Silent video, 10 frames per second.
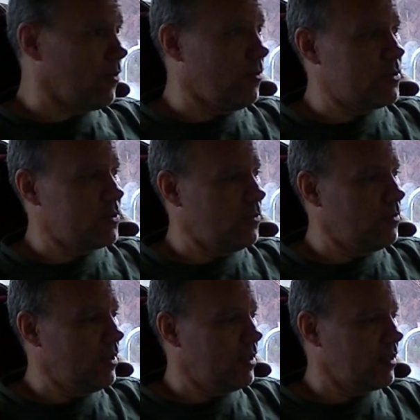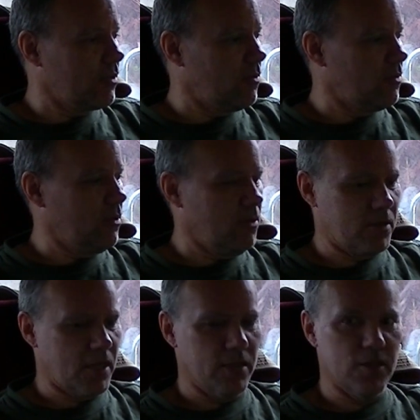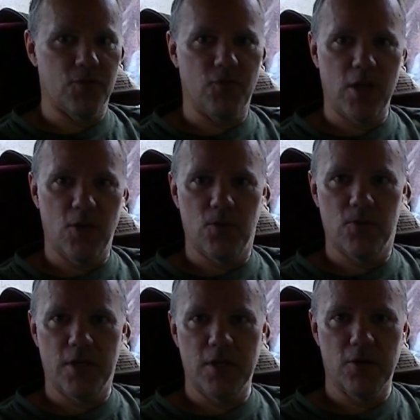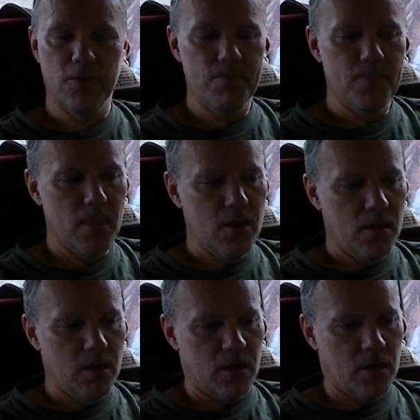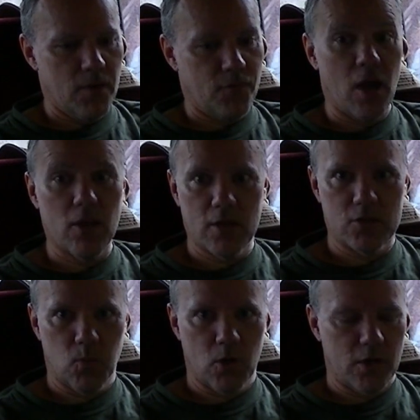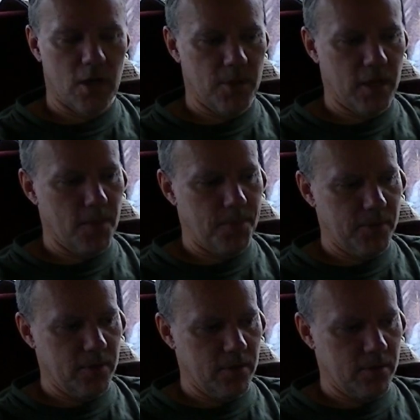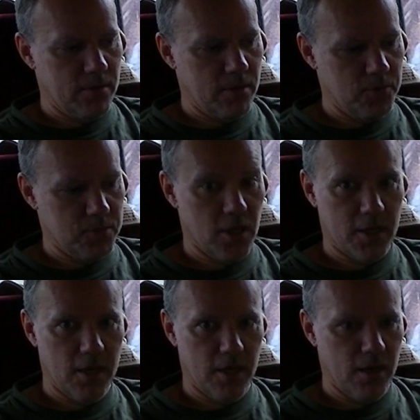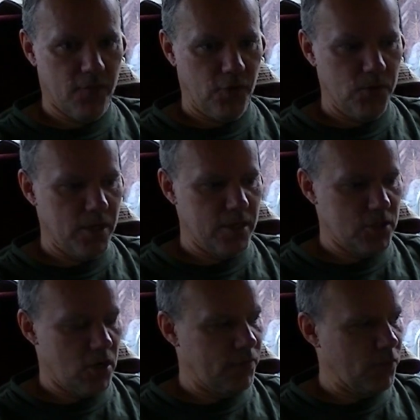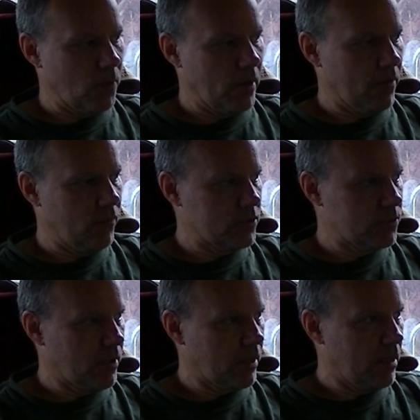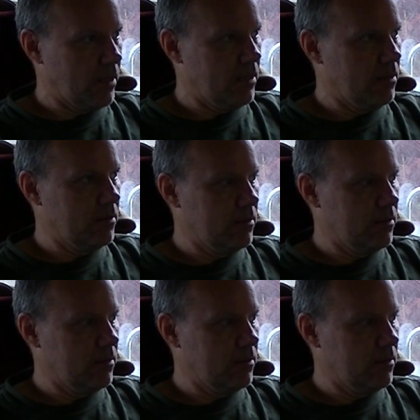through, so I think I'll cut this video here. I've got lots of work coming up. I was lucky to get a few days off or whatever, so I kind of